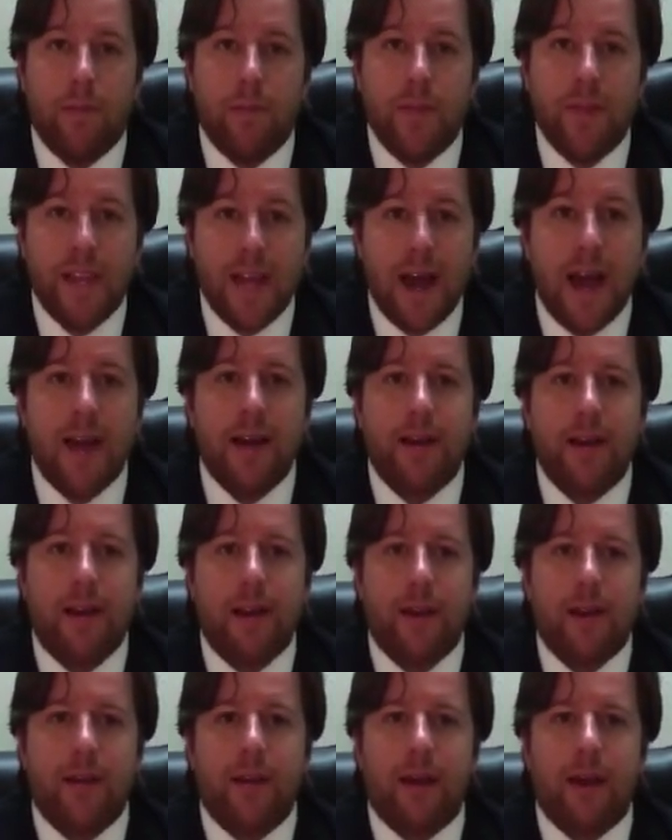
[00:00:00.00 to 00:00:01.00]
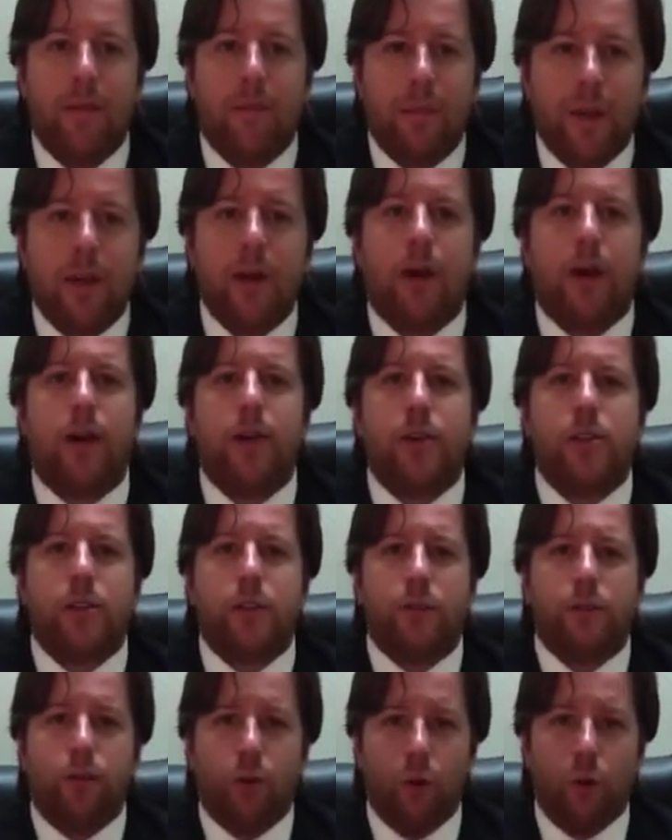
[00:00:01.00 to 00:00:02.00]
The idea that
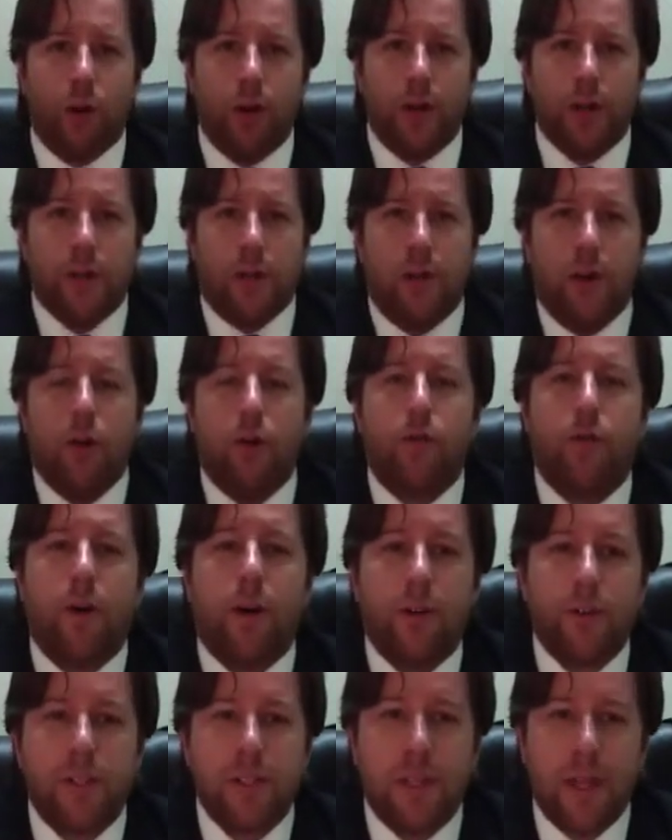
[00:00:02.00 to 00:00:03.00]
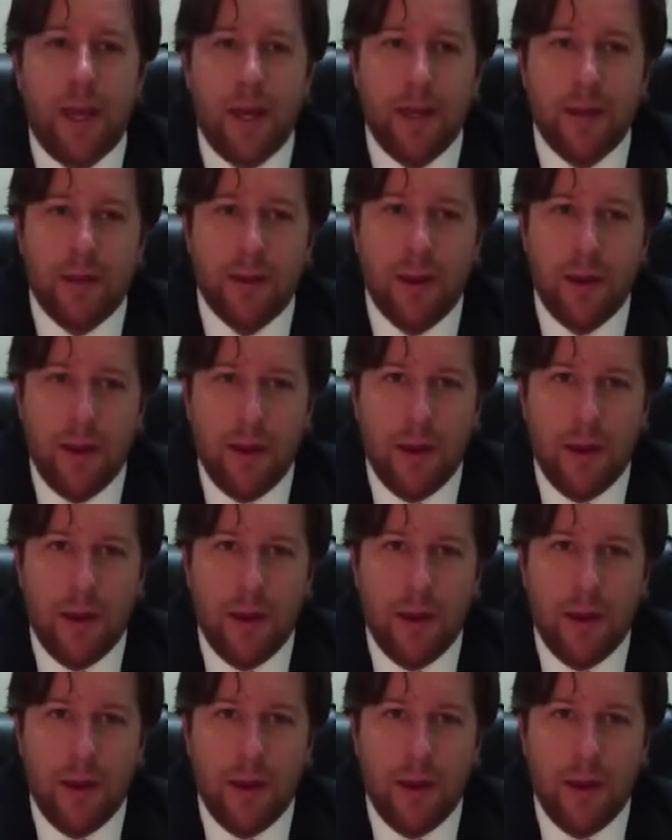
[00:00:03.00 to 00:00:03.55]
because Florida is a no-fault state,